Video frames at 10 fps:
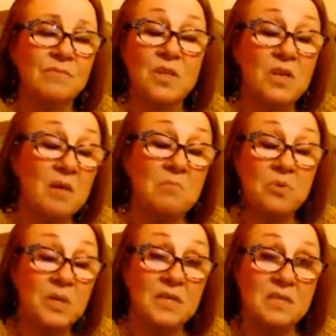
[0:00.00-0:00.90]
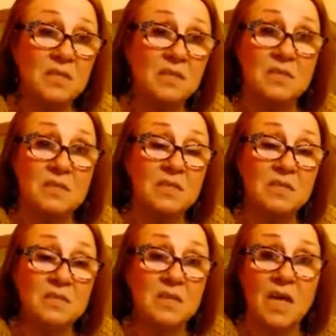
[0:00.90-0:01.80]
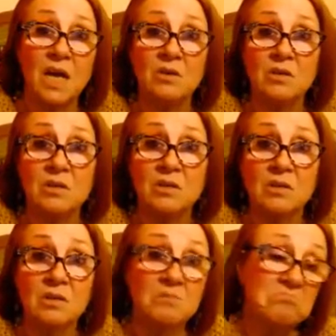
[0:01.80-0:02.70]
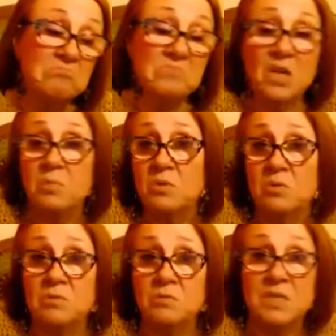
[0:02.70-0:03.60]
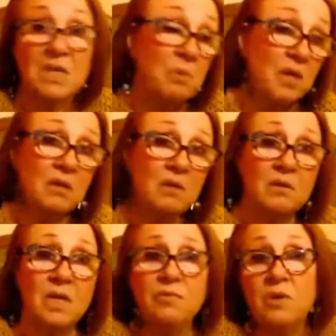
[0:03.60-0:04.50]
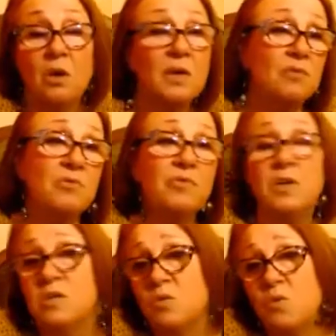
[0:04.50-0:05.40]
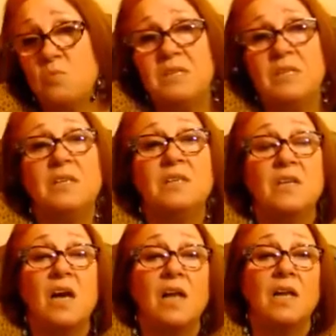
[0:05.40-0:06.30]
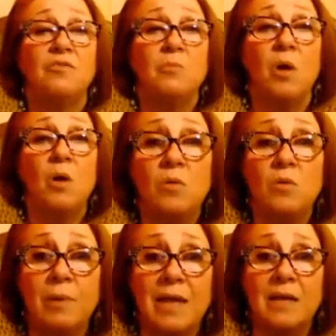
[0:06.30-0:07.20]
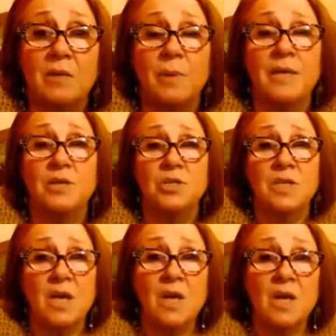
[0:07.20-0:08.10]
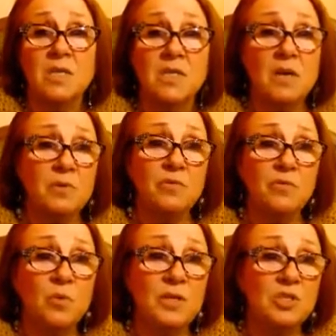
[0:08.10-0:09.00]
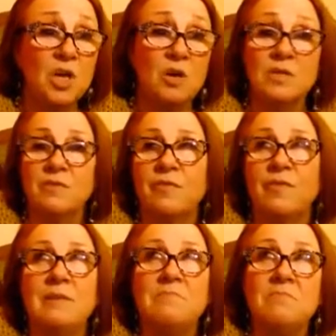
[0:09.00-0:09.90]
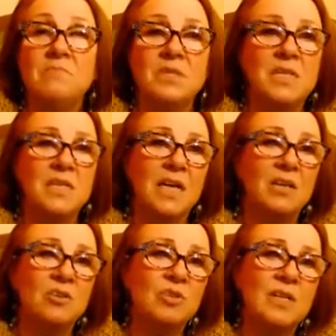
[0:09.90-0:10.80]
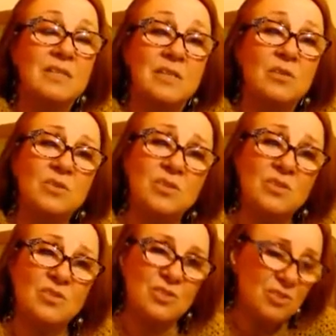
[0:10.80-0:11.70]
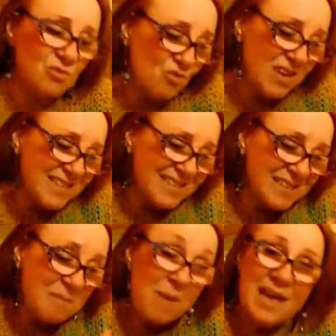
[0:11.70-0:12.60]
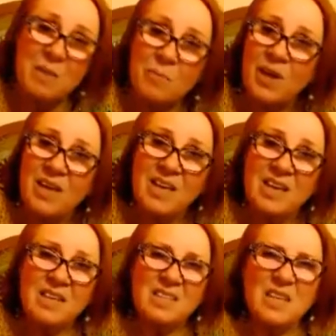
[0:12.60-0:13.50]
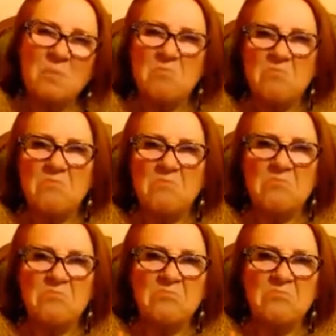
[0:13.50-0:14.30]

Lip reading: The numbering is inconsistent now, double, skipping, even going in reverse or missing entirely from whole blank pages, some of which are as flimsy and translucent as tracing paper, some